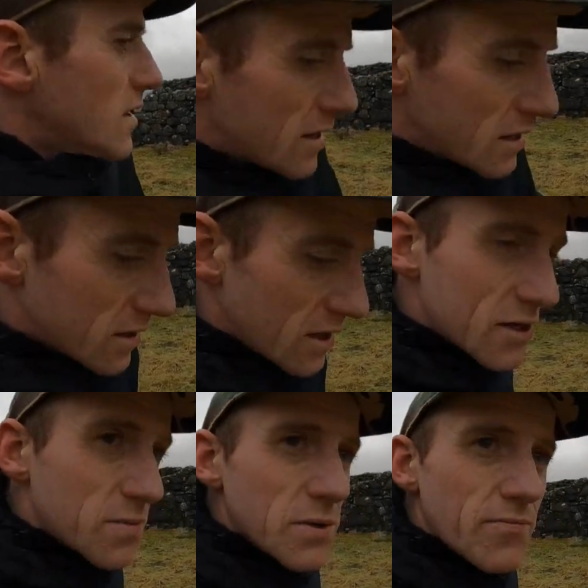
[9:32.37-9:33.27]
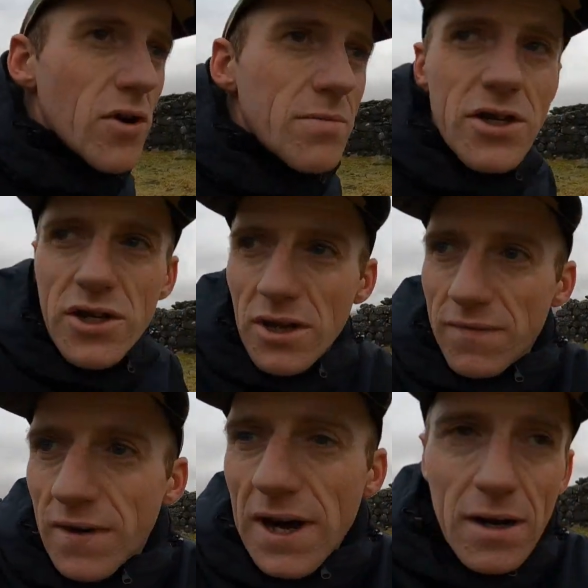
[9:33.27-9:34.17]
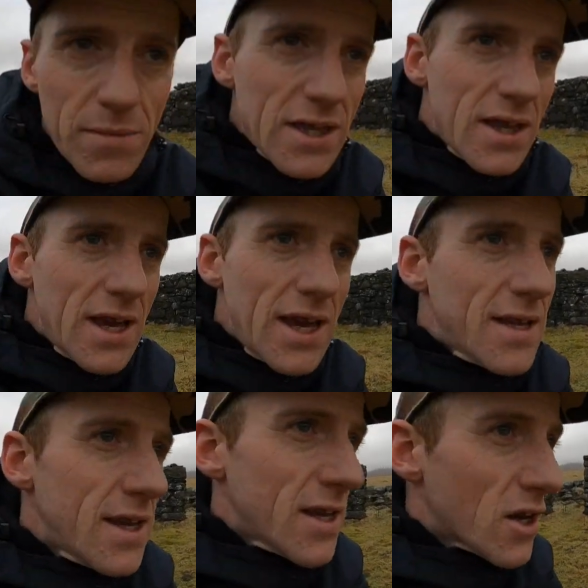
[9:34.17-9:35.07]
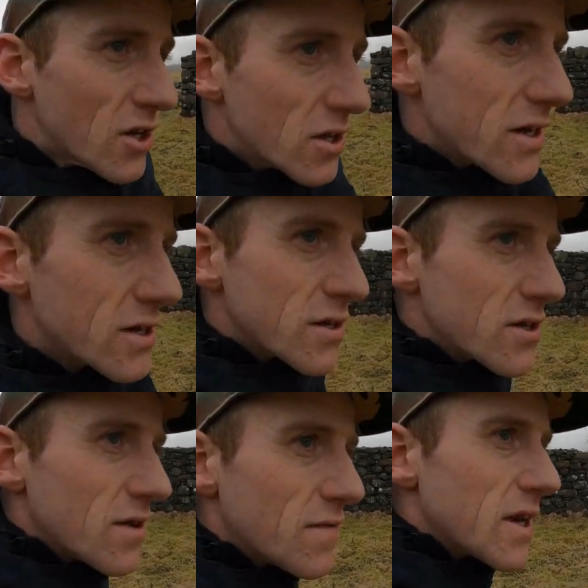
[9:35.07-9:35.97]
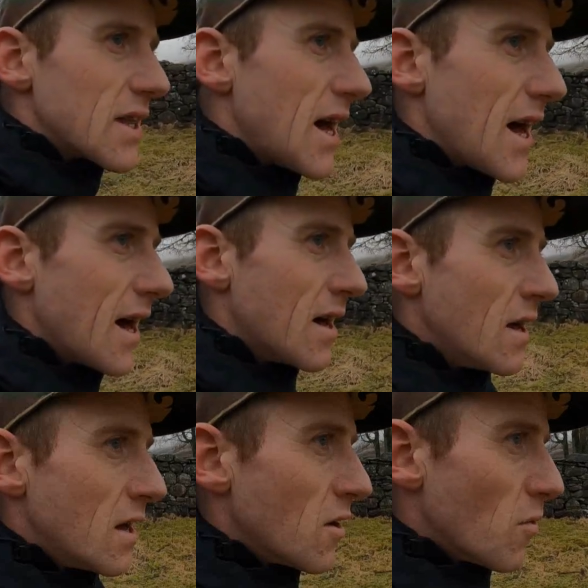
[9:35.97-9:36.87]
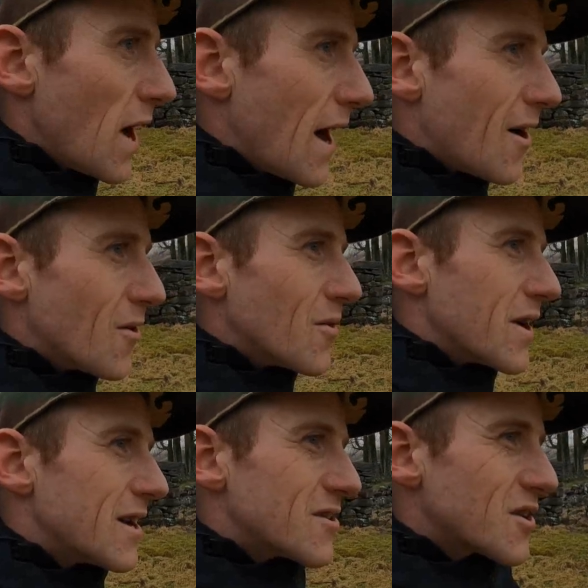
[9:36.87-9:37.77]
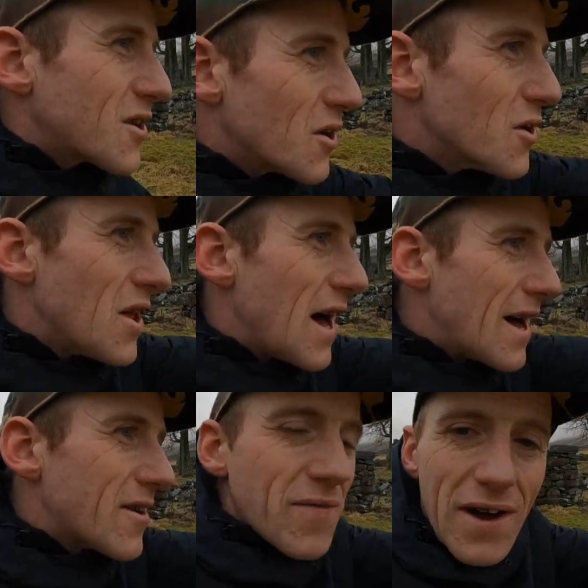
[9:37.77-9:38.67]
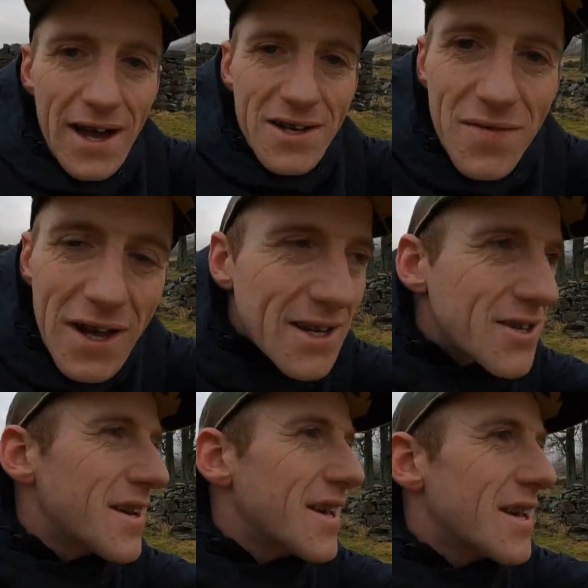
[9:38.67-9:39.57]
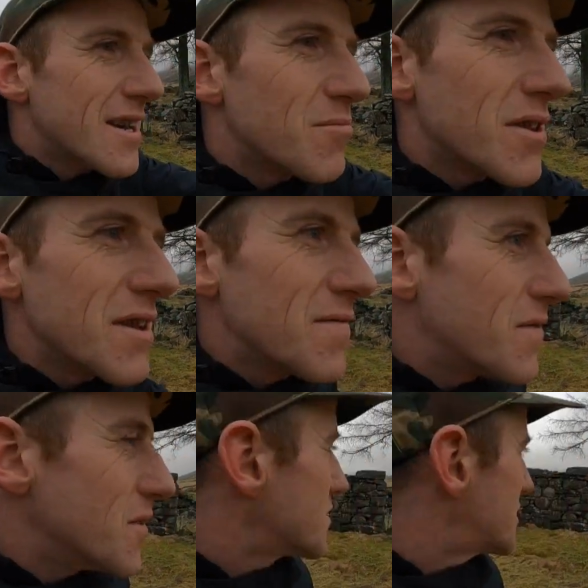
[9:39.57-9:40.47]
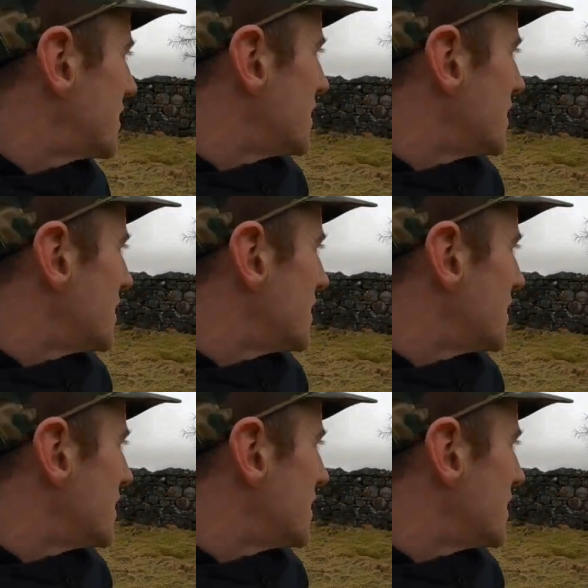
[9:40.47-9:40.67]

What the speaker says: And this was probably still a farm in the 1800s and stuff like that. Wow, here's a cool artefact of history here, I believe, folks.